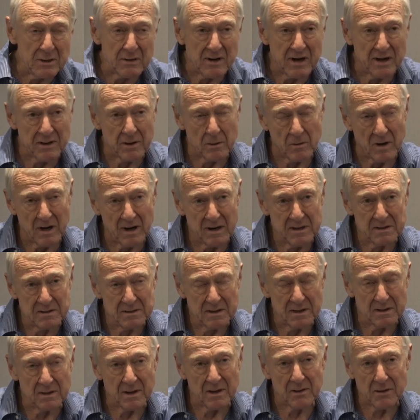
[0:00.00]
or otherwise
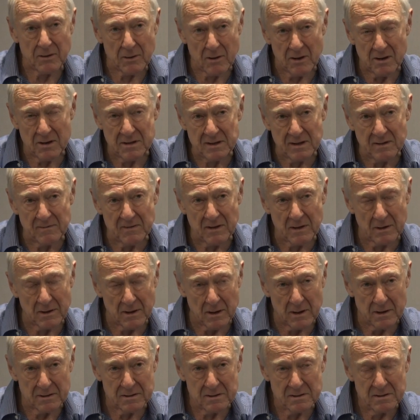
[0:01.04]
in the authority of the
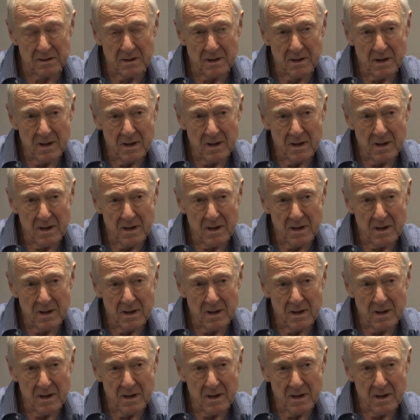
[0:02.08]
gods,